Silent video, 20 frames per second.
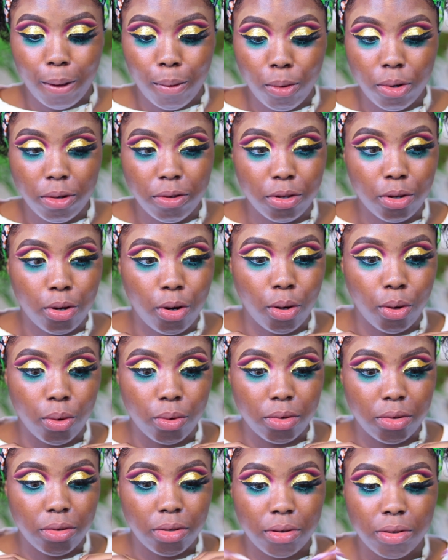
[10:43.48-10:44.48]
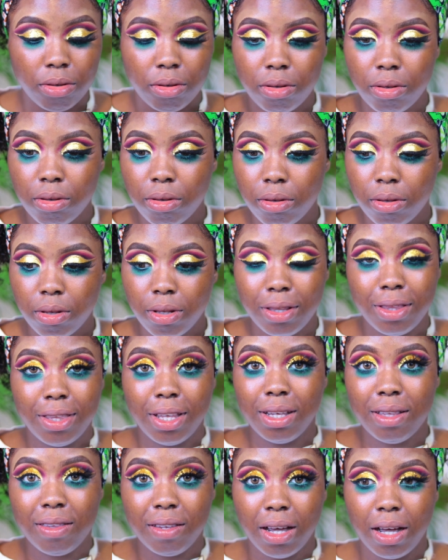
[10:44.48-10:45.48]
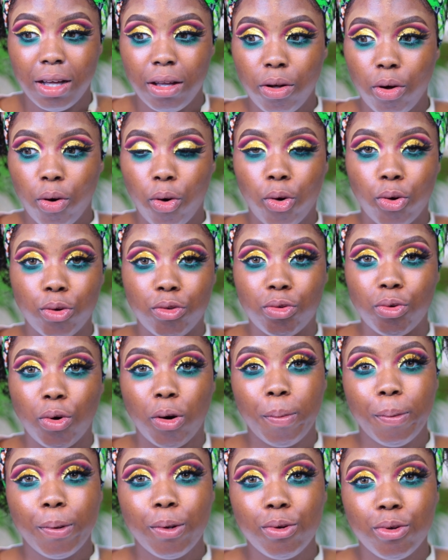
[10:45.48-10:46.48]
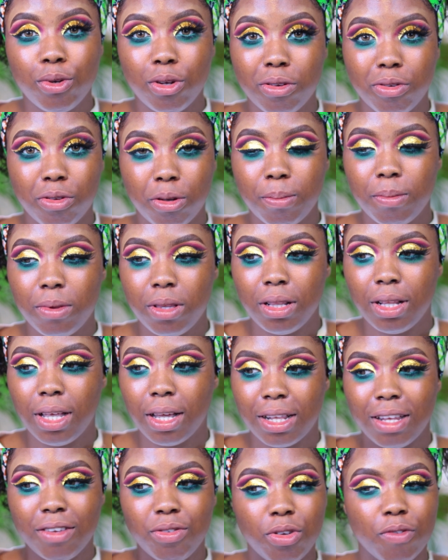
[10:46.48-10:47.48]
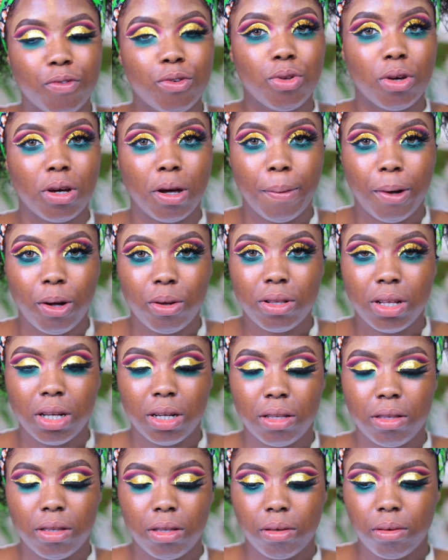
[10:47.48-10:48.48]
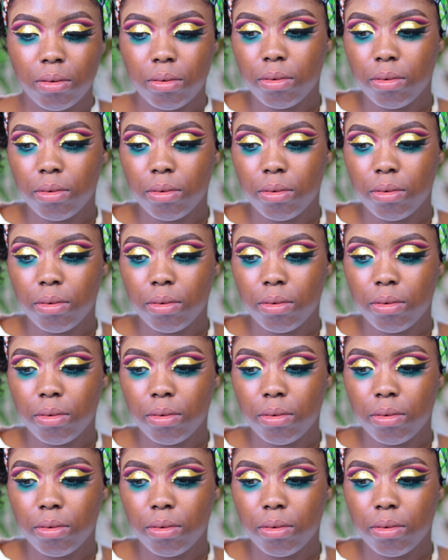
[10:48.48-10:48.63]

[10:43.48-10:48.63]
what's it called, data, or to upload or something. Like, let's not even talk about that.